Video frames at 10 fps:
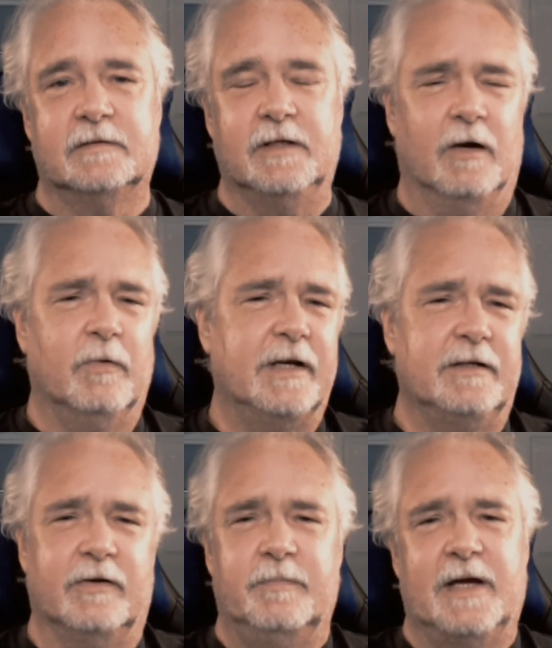You know, what
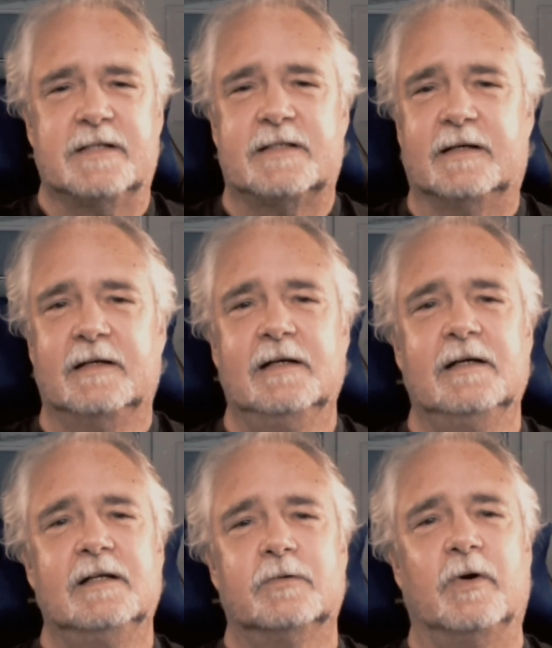did he do? He passed a
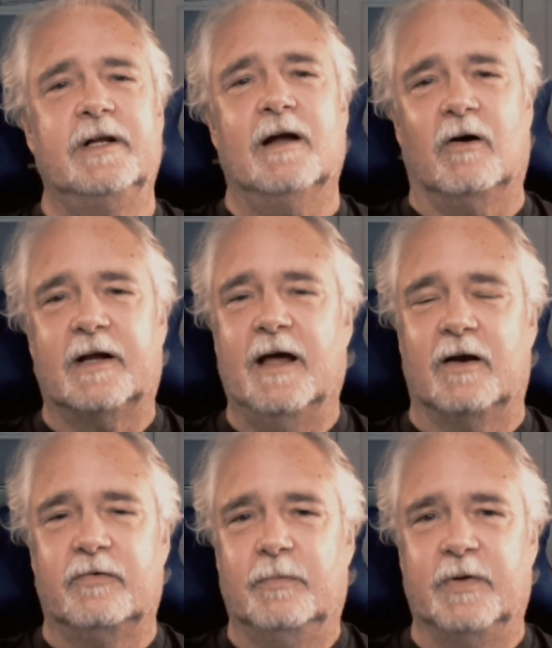$20
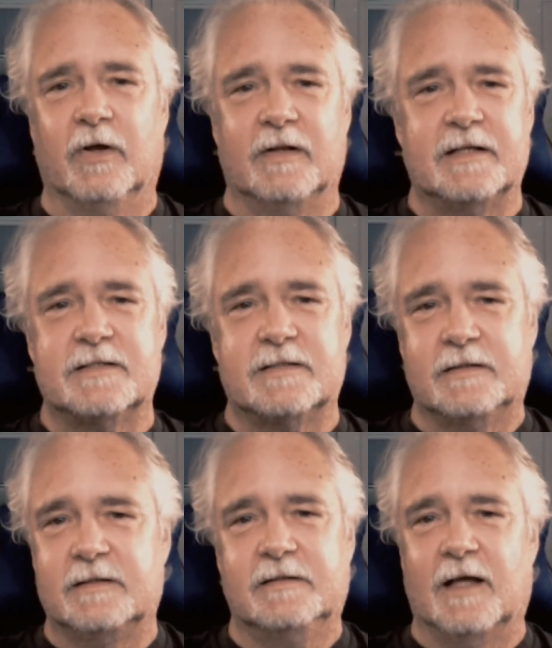counterfeit bill. That's
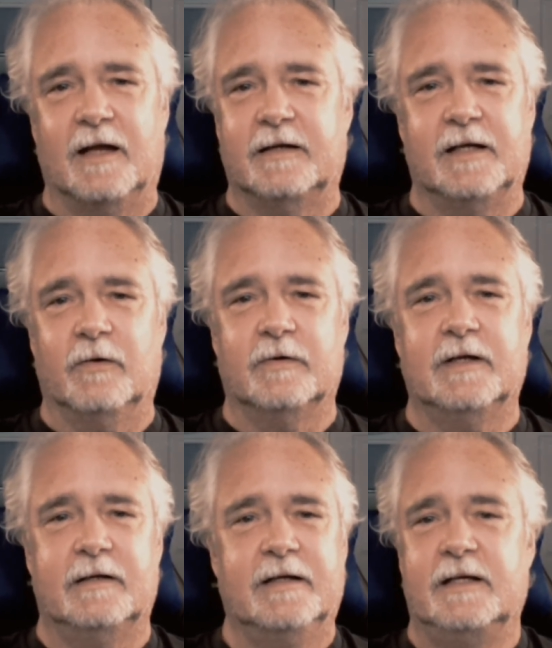not, you know,
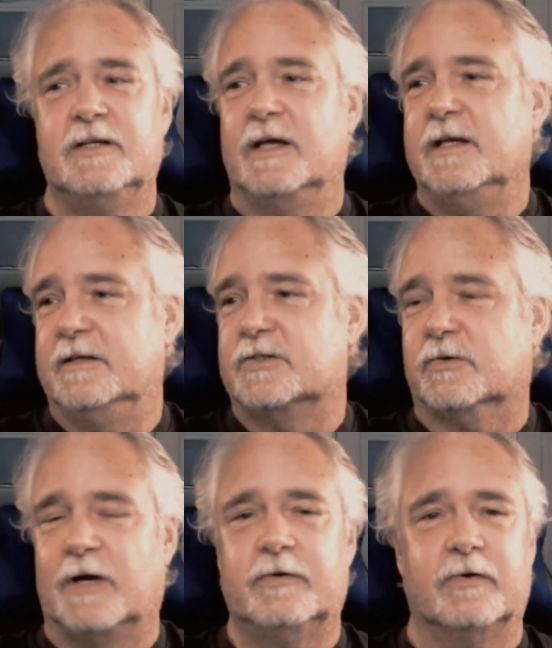he
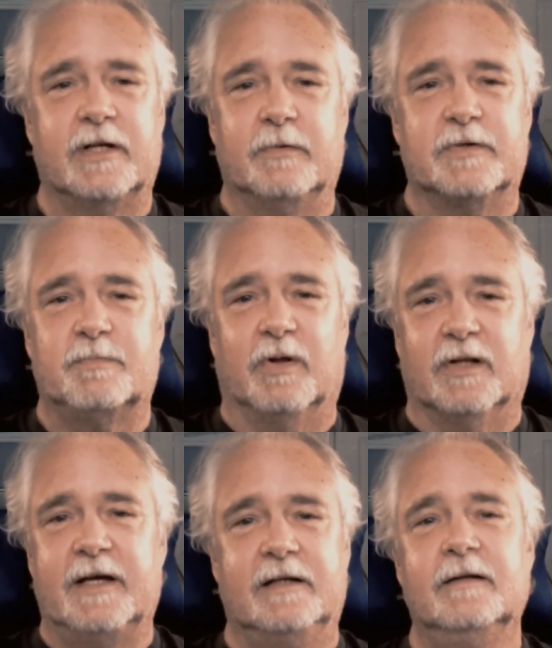surrendered. He was
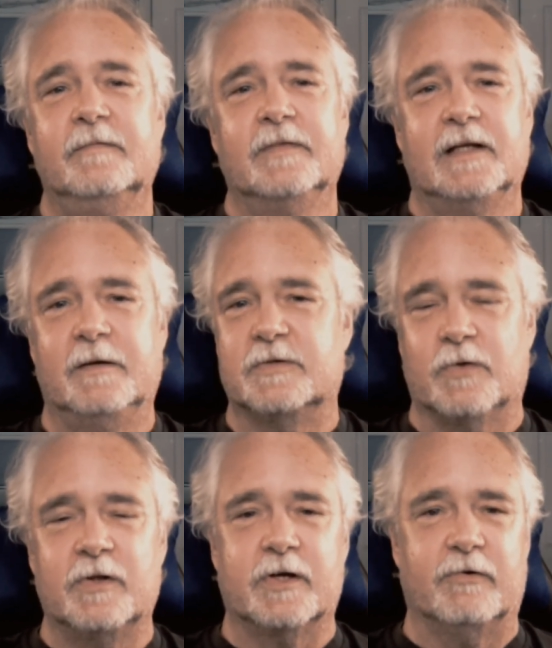polite. He
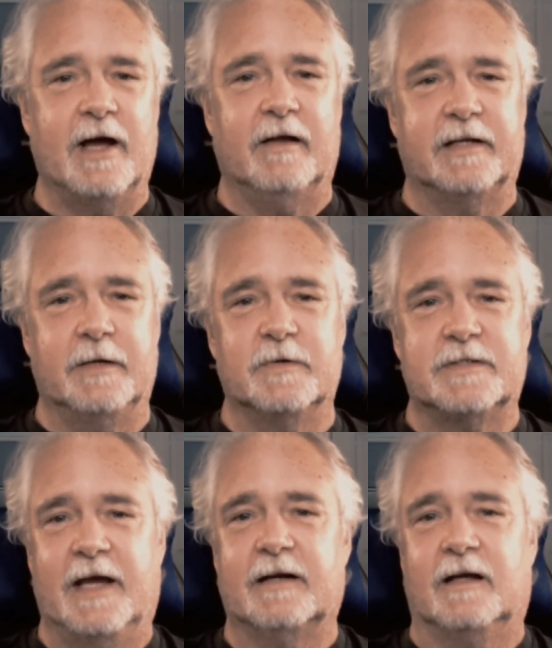was on the ground. He
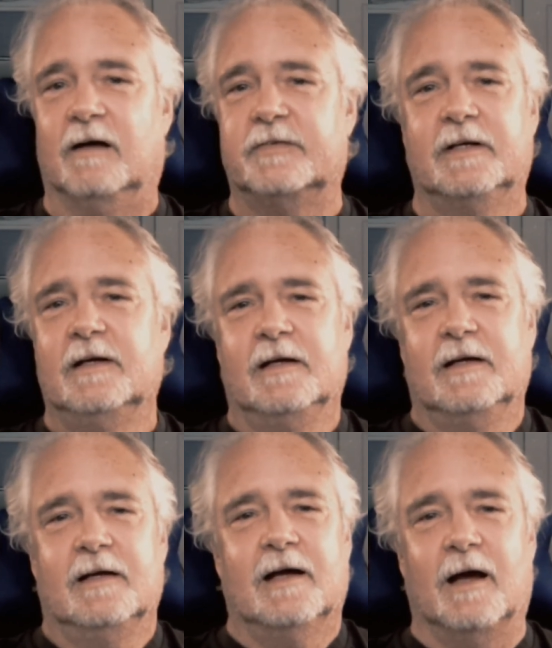was handcuffed.
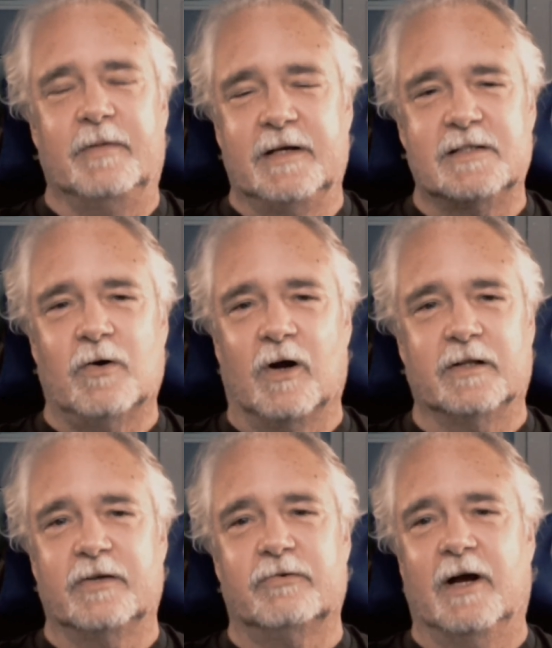I mean, he's
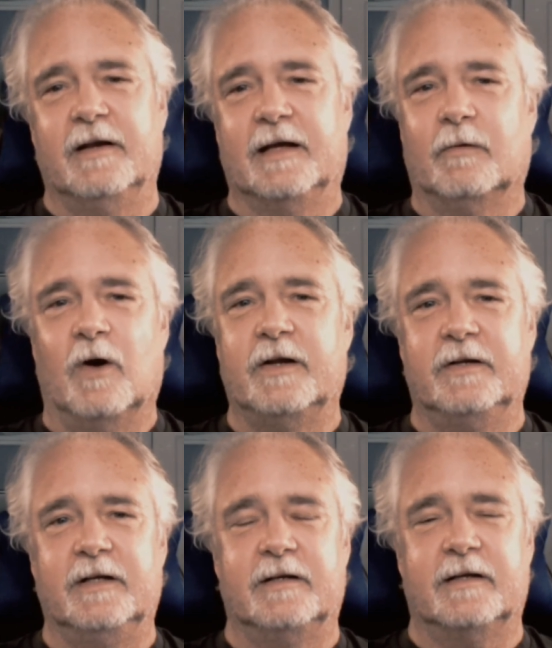hardly threatening. Why do
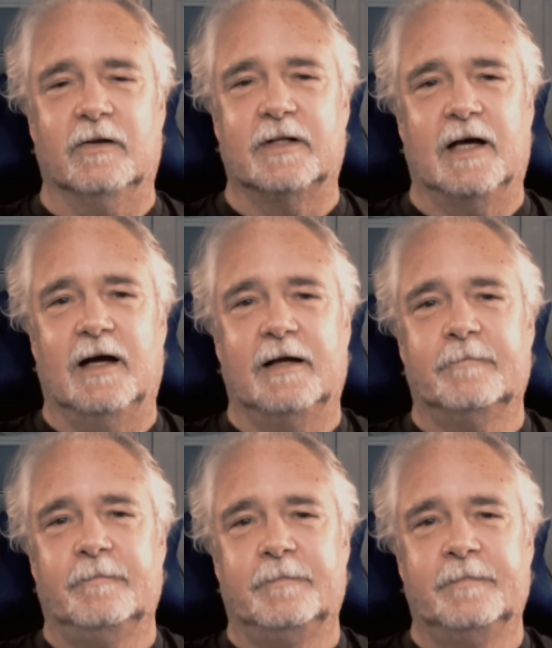you need to kill the guy?
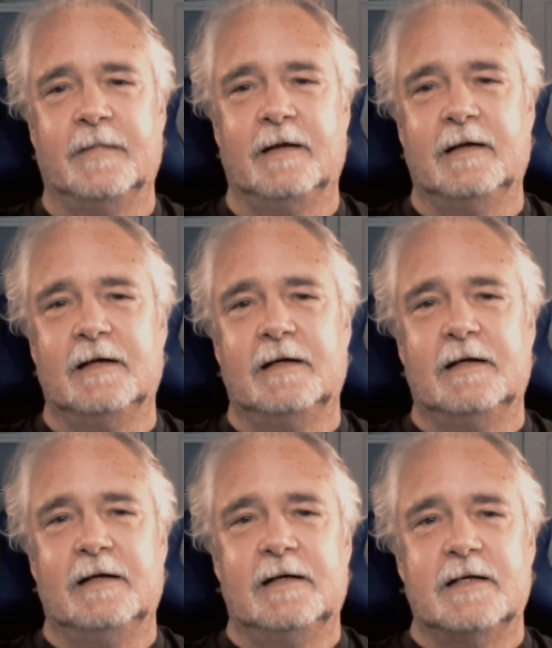
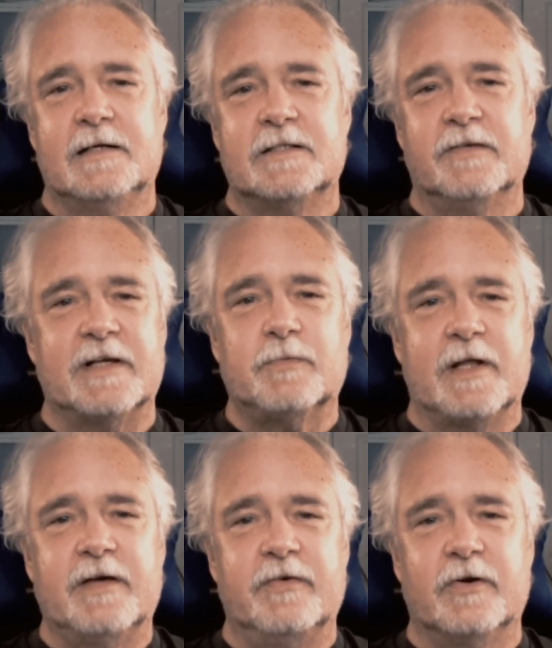So that's
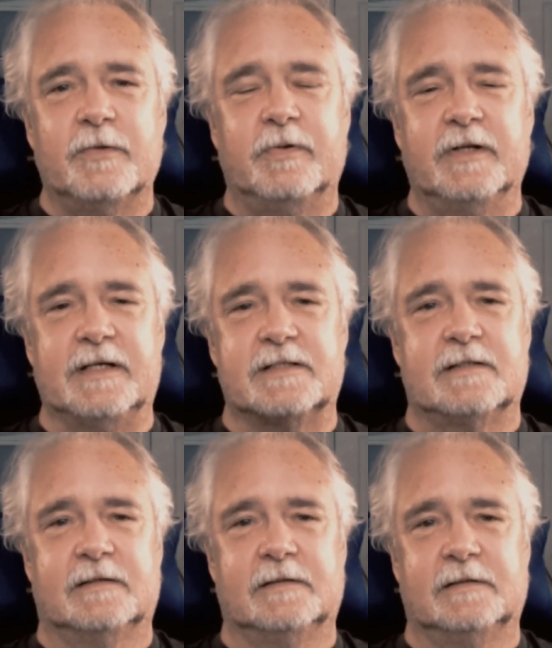why they fear the
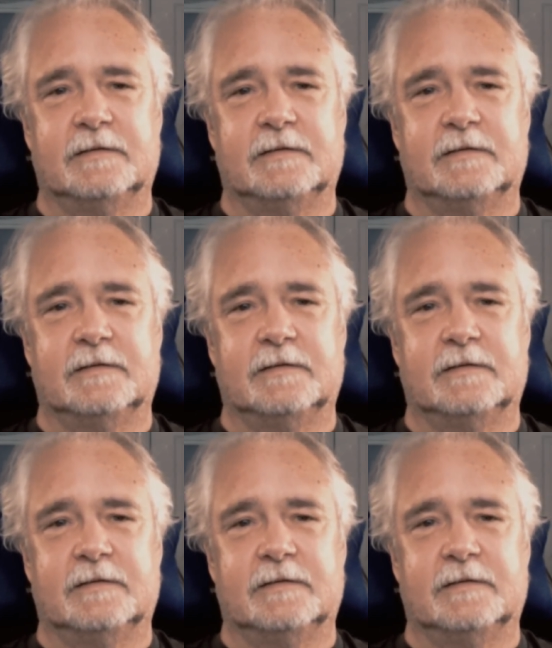police.